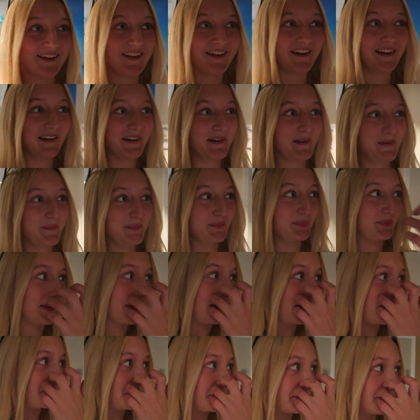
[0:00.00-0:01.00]
And
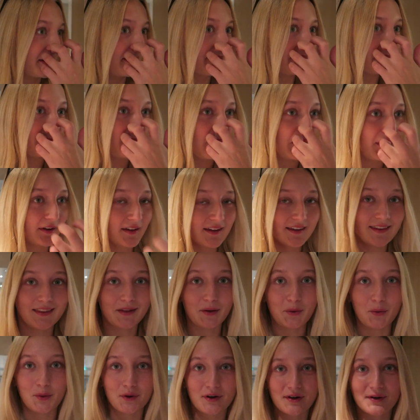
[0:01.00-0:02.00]
we're currently walking in
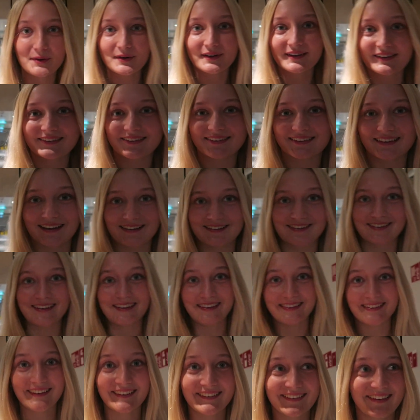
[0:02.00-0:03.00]
the corridors, and as you
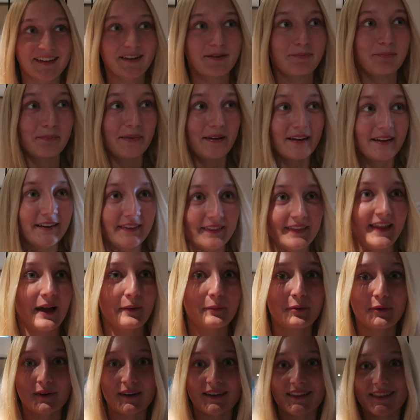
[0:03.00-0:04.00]
can see, it's like a big
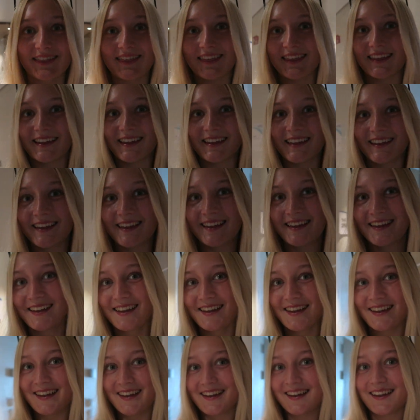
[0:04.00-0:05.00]
labyrinth.
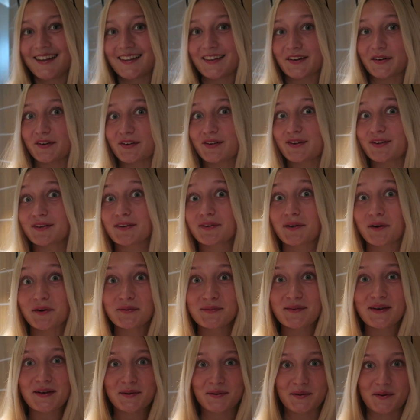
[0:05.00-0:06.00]
Oh, yeah. There's
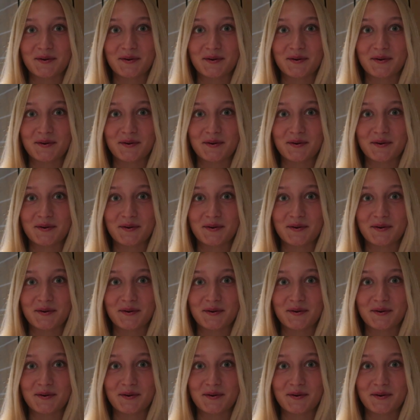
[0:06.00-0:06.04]
so many